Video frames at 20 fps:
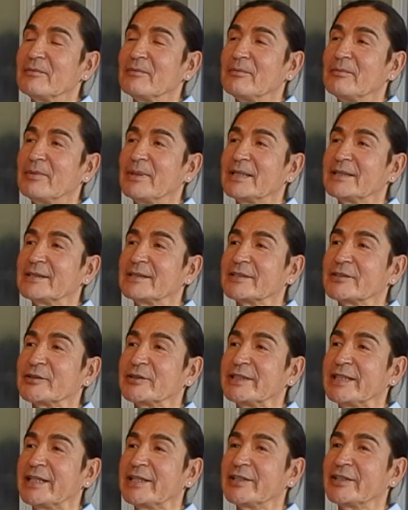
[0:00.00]
But the
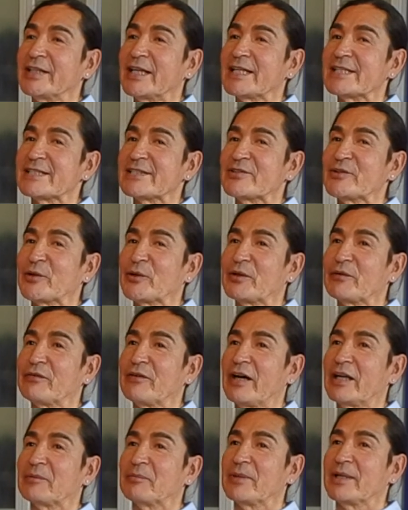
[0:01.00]
creator has
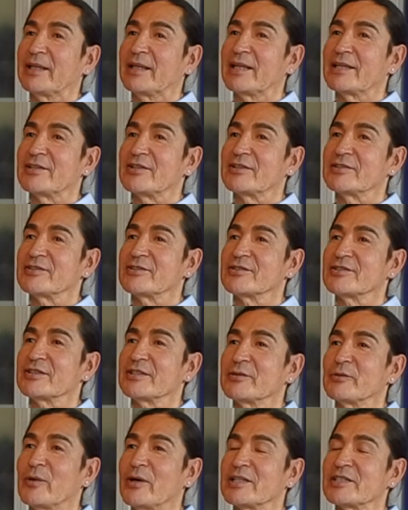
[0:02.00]
notified me that
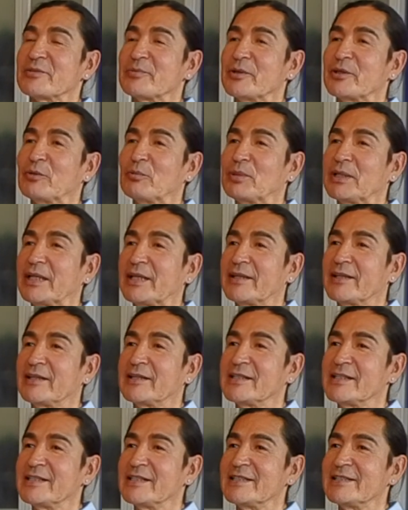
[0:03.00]
she wants me to play the
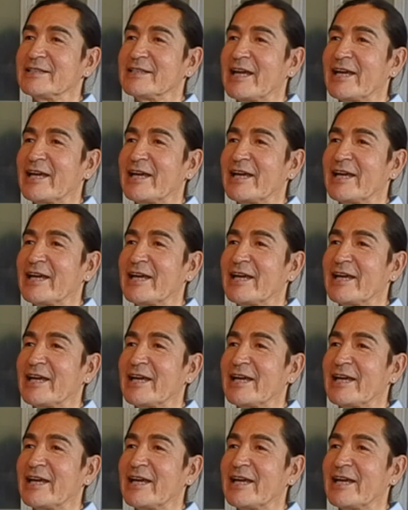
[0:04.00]
lead,